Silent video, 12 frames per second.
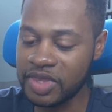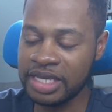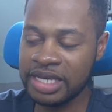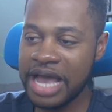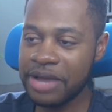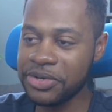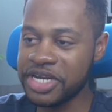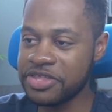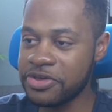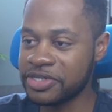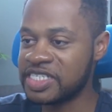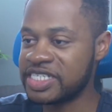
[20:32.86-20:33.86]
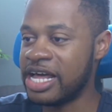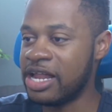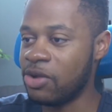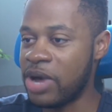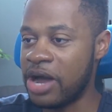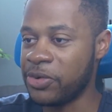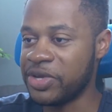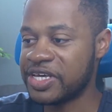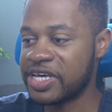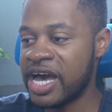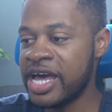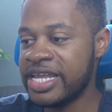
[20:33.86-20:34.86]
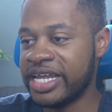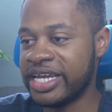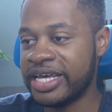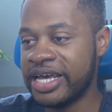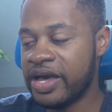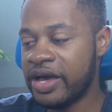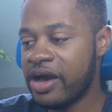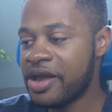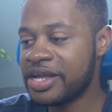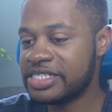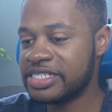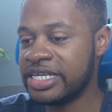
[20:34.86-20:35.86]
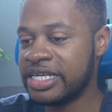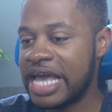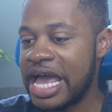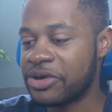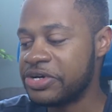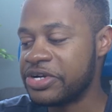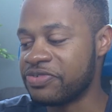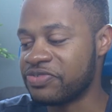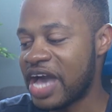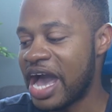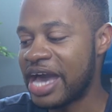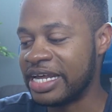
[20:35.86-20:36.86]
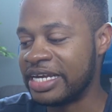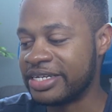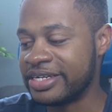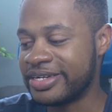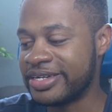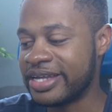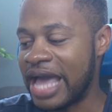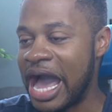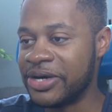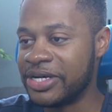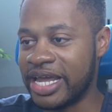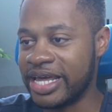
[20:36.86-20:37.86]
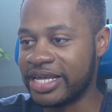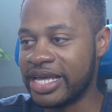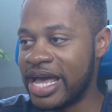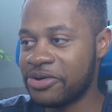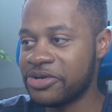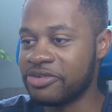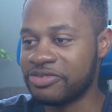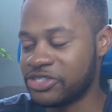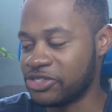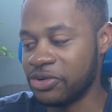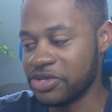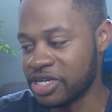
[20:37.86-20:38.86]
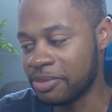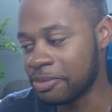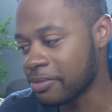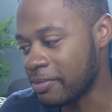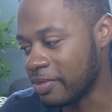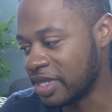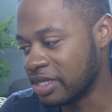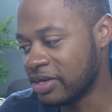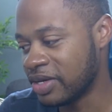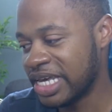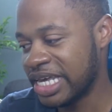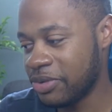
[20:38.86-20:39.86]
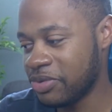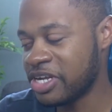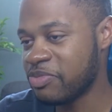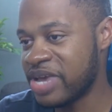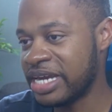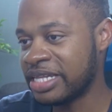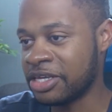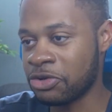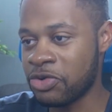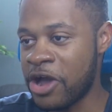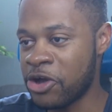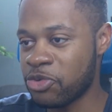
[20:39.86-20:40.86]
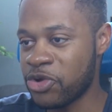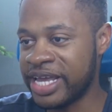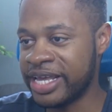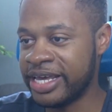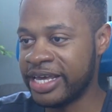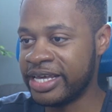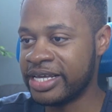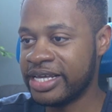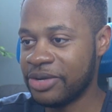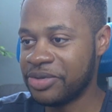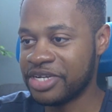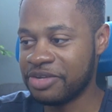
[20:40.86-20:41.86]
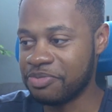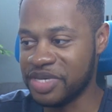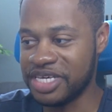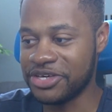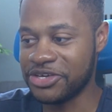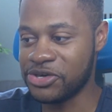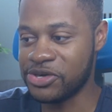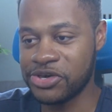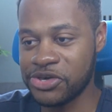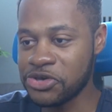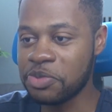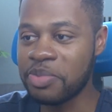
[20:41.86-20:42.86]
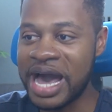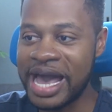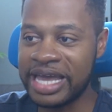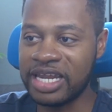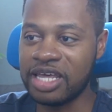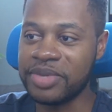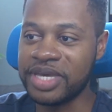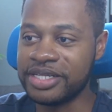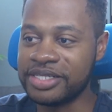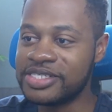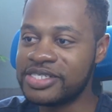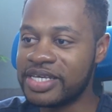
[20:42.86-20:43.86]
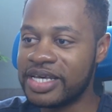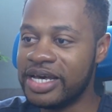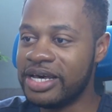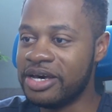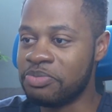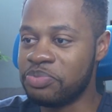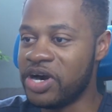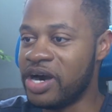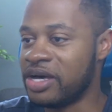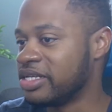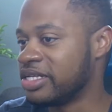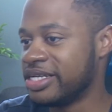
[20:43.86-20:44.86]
I could either sell what we got, and honestly, I could have gotten out. Like, I could have mm-hmm. sold them. Yeah. It wouldn't be anything groundbreaking, it wouldn't be good by any means, but